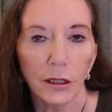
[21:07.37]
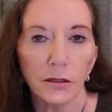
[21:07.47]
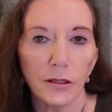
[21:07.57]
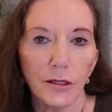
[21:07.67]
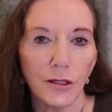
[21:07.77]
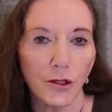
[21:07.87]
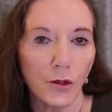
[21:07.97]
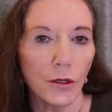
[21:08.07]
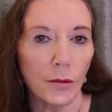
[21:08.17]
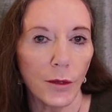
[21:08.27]
There's a
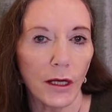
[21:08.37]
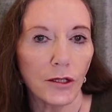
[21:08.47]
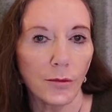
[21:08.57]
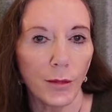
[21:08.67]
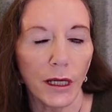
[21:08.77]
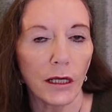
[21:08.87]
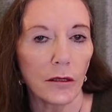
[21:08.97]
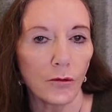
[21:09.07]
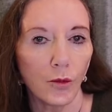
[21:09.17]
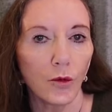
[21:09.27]
story about a bale
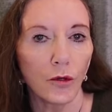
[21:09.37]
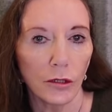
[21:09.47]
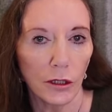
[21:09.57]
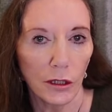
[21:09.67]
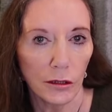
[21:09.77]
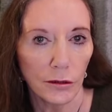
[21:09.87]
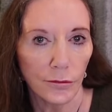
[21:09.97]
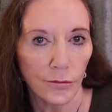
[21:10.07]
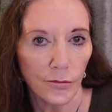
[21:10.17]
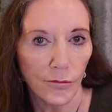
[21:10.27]
of wool
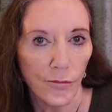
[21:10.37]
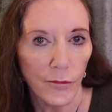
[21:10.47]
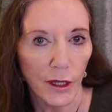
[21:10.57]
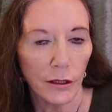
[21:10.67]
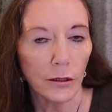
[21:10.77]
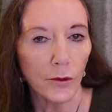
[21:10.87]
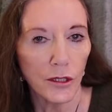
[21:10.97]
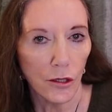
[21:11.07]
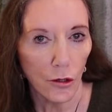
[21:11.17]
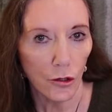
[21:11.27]
that
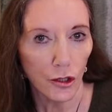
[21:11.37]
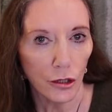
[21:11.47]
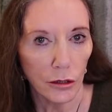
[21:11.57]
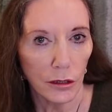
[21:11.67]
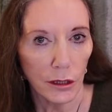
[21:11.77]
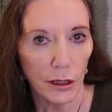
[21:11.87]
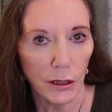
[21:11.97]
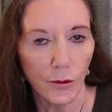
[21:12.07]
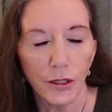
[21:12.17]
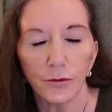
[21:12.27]
was auctioned, and
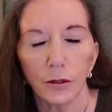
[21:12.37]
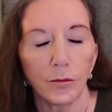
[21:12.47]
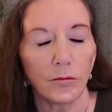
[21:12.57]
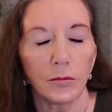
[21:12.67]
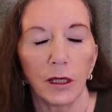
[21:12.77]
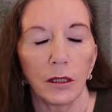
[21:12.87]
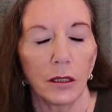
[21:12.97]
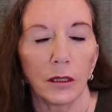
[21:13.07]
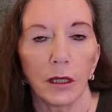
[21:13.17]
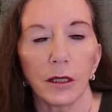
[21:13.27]
it was from
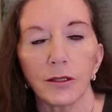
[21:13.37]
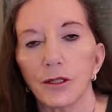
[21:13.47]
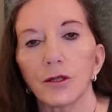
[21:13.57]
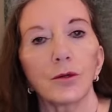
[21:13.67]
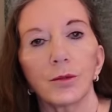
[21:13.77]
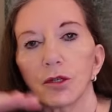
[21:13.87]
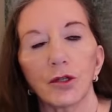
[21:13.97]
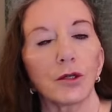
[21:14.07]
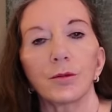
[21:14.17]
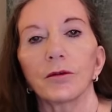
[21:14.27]
a super,
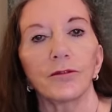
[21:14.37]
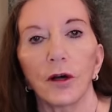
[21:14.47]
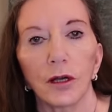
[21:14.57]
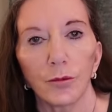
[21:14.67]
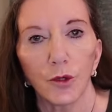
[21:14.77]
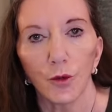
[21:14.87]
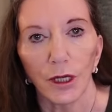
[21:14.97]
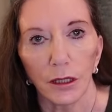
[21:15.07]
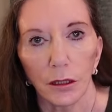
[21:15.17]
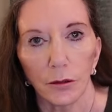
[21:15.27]
super fine
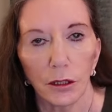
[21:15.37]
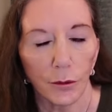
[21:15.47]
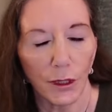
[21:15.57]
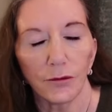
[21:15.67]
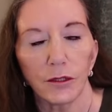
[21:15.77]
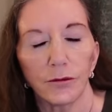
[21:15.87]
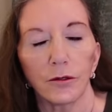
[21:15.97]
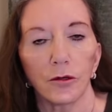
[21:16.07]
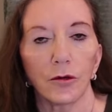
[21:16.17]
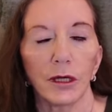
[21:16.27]
merino. You know, we have
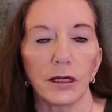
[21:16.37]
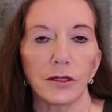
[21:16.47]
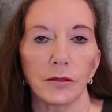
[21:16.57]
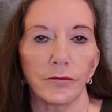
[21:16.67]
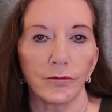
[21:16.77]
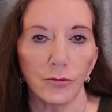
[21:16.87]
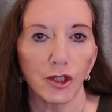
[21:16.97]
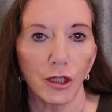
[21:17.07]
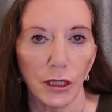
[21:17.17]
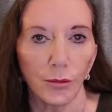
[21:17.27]
different grades of
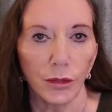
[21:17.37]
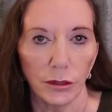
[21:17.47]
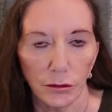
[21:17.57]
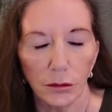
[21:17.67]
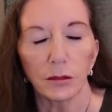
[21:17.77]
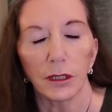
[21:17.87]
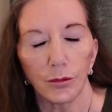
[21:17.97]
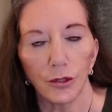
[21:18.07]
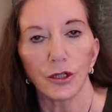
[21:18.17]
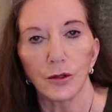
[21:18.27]
sheep and they
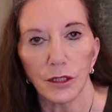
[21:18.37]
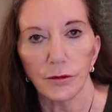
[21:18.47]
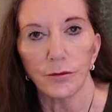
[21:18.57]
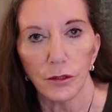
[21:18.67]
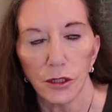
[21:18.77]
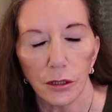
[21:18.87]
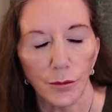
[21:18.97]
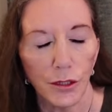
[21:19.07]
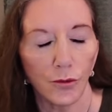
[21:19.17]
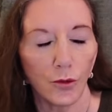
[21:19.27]
produce different
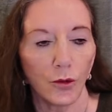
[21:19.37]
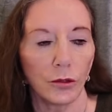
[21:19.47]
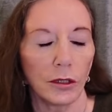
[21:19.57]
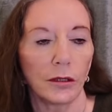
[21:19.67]
types of wool.